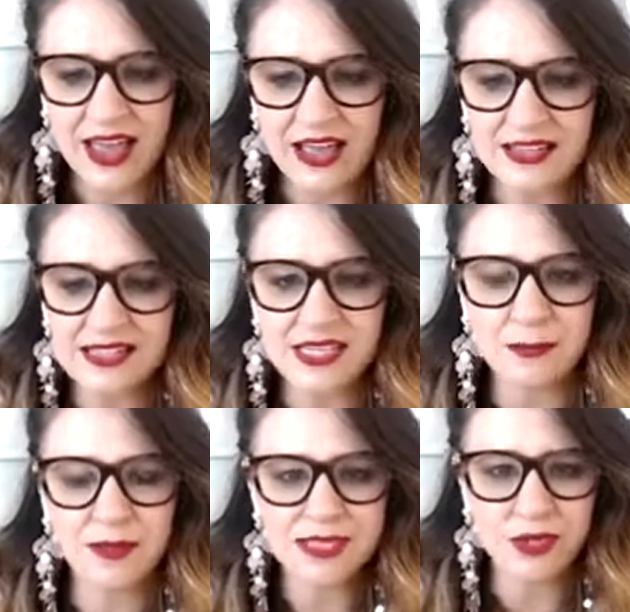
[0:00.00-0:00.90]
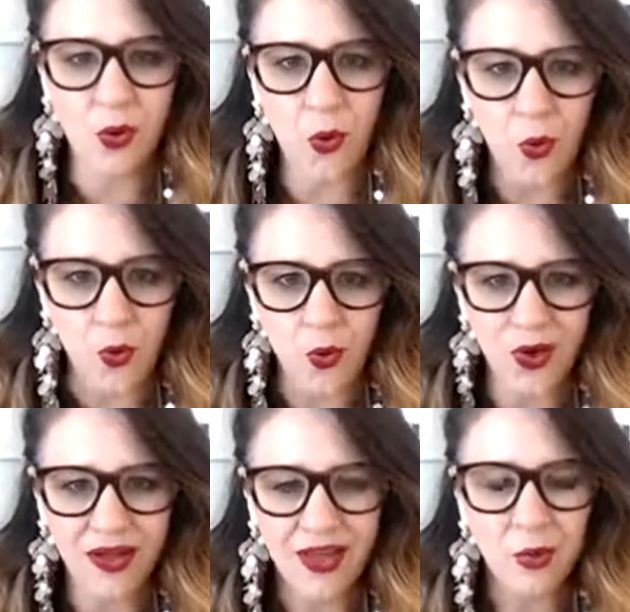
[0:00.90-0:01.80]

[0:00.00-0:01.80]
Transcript: our deepest core